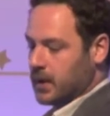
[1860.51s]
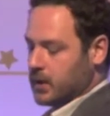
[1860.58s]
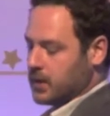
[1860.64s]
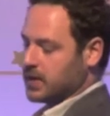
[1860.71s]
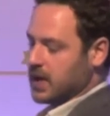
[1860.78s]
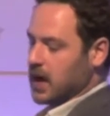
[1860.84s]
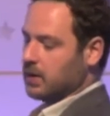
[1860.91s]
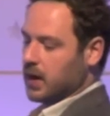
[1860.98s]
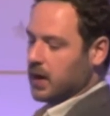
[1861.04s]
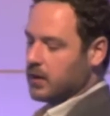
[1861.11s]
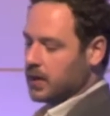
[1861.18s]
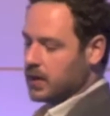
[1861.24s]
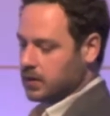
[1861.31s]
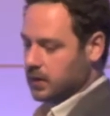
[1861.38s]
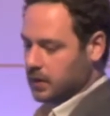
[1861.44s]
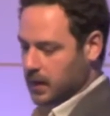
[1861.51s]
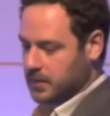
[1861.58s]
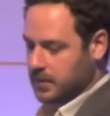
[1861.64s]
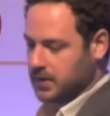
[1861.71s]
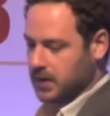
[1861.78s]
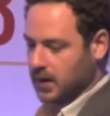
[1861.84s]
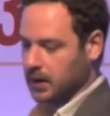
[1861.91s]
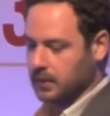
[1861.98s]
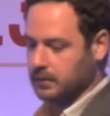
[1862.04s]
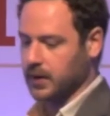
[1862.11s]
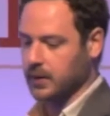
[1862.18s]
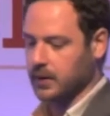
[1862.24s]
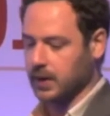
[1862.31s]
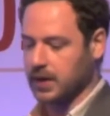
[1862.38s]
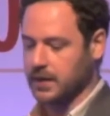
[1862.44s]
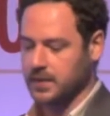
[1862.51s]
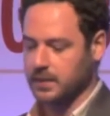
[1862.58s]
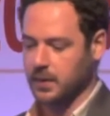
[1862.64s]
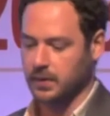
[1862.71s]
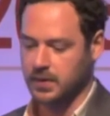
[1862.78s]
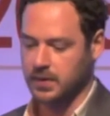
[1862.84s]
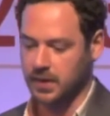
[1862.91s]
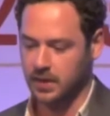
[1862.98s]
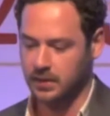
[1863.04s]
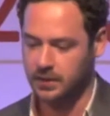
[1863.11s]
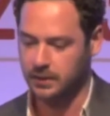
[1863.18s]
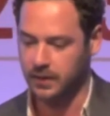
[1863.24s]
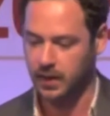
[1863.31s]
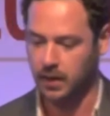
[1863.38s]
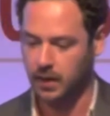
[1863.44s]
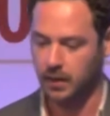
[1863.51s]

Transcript: You can download it, it's on the website. Unilever sponsored it, which is very